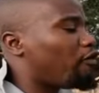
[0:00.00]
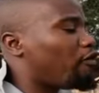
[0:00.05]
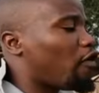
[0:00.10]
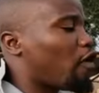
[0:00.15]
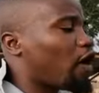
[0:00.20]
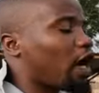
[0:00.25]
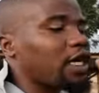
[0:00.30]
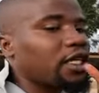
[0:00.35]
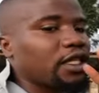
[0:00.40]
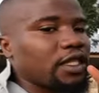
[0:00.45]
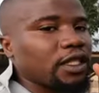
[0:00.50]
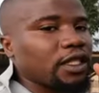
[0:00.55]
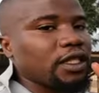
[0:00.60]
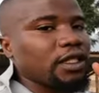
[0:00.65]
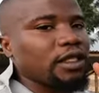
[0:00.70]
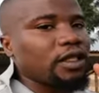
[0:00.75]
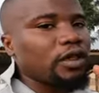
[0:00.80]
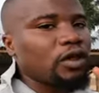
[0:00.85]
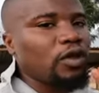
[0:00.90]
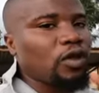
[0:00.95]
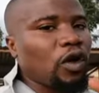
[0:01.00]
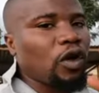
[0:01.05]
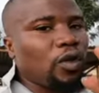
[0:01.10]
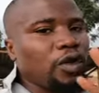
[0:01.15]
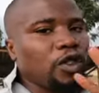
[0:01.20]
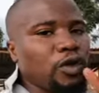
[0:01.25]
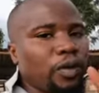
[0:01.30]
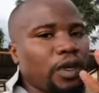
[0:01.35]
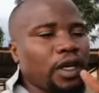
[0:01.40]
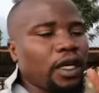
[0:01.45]
four countries, you know,
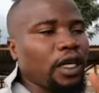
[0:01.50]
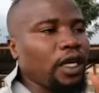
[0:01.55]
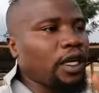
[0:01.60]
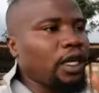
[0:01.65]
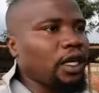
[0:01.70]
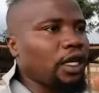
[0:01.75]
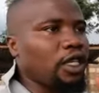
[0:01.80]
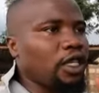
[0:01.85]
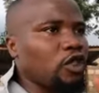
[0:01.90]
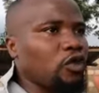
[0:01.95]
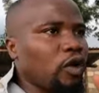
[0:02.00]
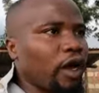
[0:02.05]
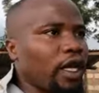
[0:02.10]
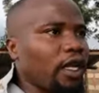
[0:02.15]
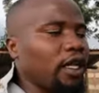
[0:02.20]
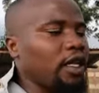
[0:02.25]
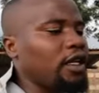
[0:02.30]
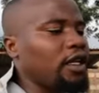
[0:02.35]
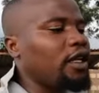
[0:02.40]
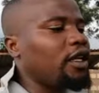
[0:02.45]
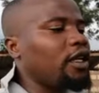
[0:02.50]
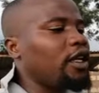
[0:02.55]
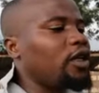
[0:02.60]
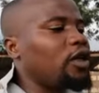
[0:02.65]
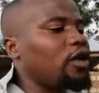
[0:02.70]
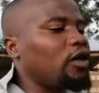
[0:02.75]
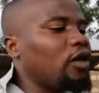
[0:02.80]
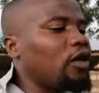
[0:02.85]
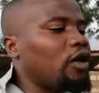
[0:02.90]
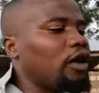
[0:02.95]
speaking in Swahili.
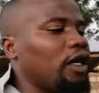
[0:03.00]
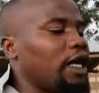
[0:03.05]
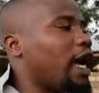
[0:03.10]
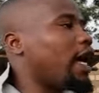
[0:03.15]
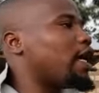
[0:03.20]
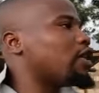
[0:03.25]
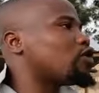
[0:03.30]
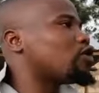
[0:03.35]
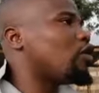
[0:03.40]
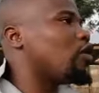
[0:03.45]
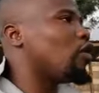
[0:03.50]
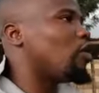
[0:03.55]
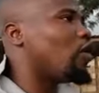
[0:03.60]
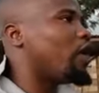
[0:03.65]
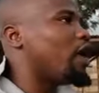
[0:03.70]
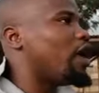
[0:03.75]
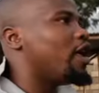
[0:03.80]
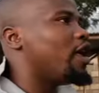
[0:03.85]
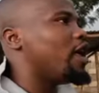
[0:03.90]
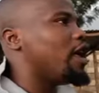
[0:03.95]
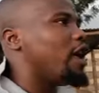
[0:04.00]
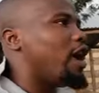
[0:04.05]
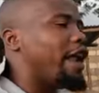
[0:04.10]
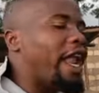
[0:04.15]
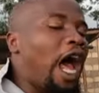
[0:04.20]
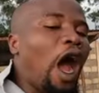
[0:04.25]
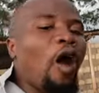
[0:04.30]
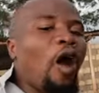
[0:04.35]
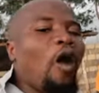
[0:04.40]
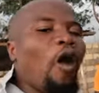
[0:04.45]
You know, yeah. So
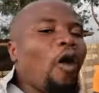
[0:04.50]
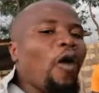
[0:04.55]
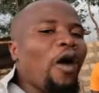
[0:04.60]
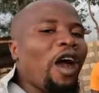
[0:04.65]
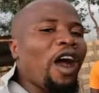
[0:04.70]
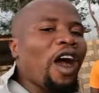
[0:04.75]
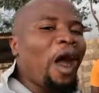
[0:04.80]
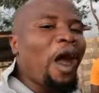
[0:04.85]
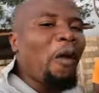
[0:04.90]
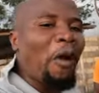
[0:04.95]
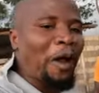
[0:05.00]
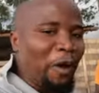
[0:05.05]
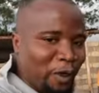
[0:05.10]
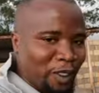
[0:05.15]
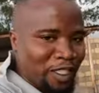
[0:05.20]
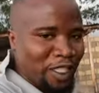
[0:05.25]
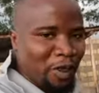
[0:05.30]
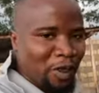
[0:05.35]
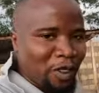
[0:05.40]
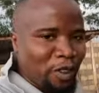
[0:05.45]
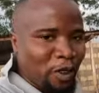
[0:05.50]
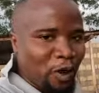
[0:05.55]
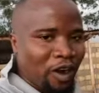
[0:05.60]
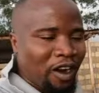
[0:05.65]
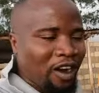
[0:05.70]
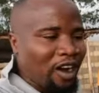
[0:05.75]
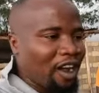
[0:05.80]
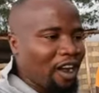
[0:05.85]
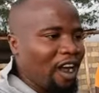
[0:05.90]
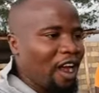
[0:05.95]
now, when we see you
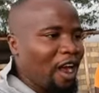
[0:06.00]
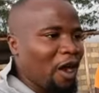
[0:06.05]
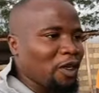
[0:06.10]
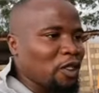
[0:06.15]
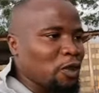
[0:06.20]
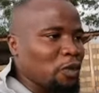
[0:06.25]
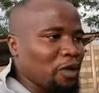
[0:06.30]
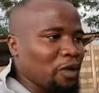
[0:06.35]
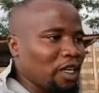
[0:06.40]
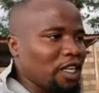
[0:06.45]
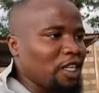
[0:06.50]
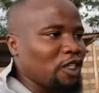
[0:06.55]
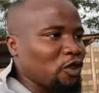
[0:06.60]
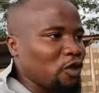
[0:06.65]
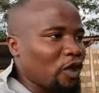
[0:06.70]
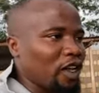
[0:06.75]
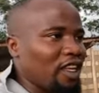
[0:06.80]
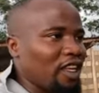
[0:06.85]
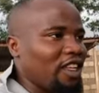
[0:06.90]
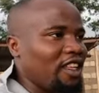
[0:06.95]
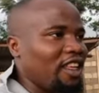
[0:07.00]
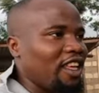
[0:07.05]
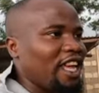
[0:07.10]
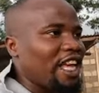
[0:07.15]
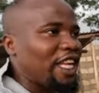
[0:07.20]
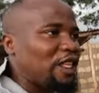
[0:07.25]
talk, we're speaking Swahili,